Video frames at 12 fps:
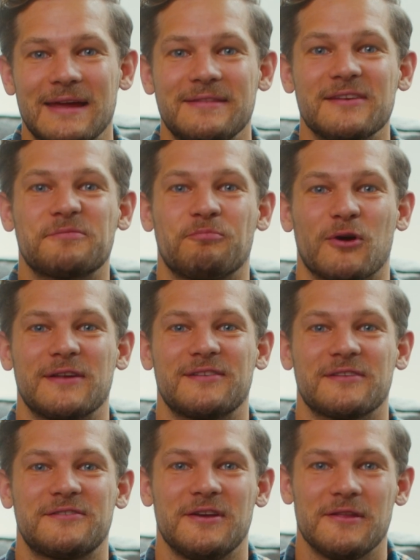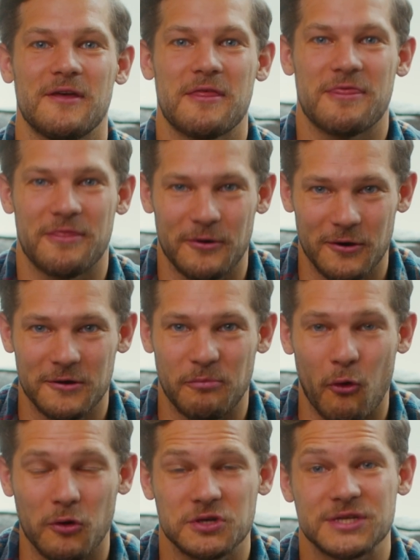And this brings us to the third
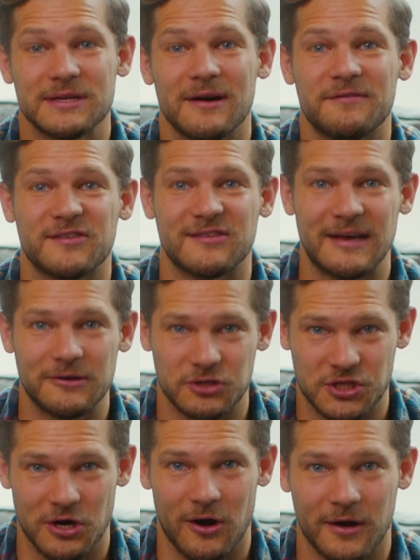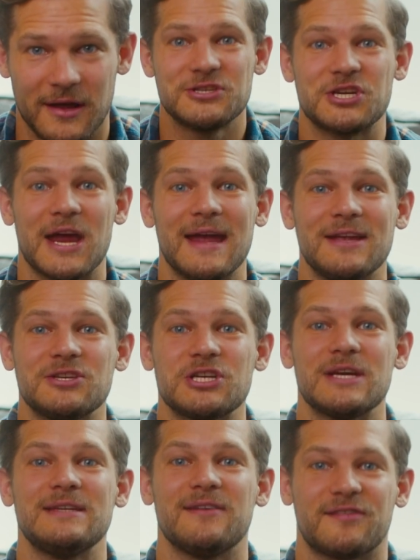portion of SalezShark, change
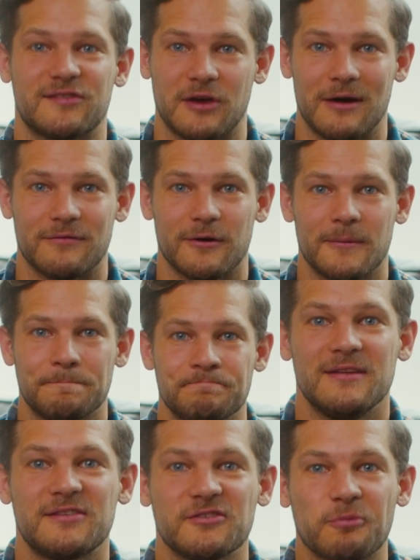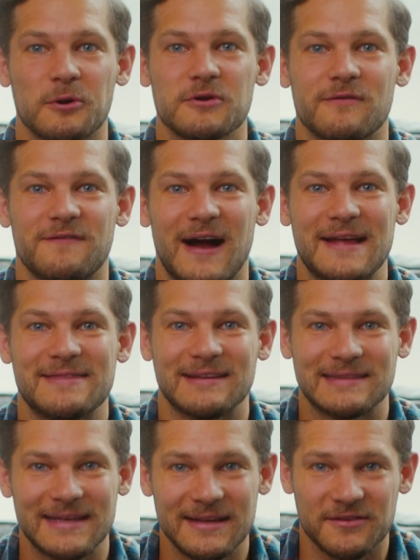and discover. This is where you'll find the
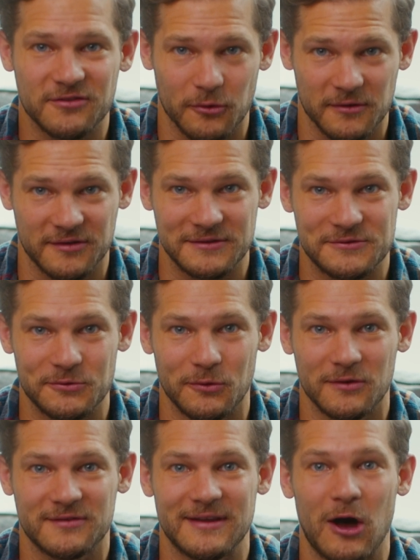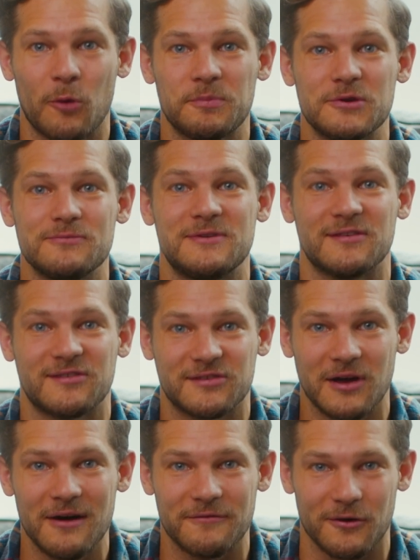lead sourcing tools to help you
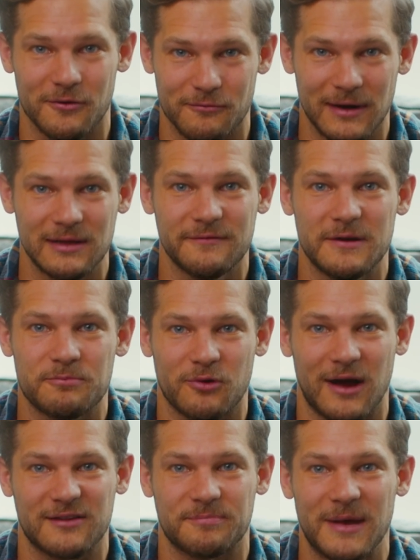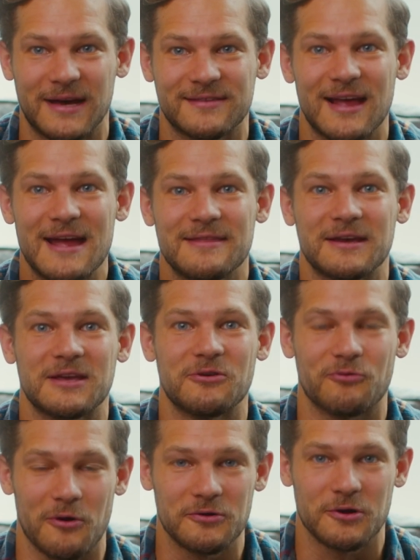discover relevant prospects that can
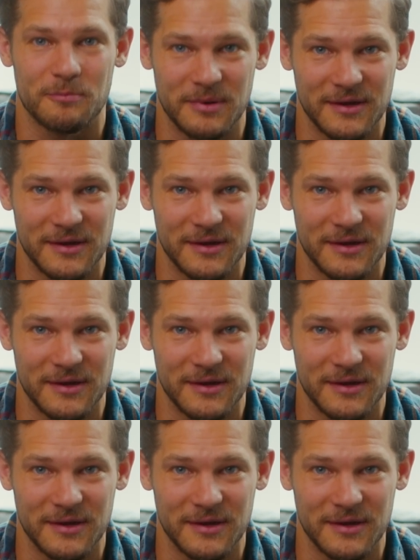grow your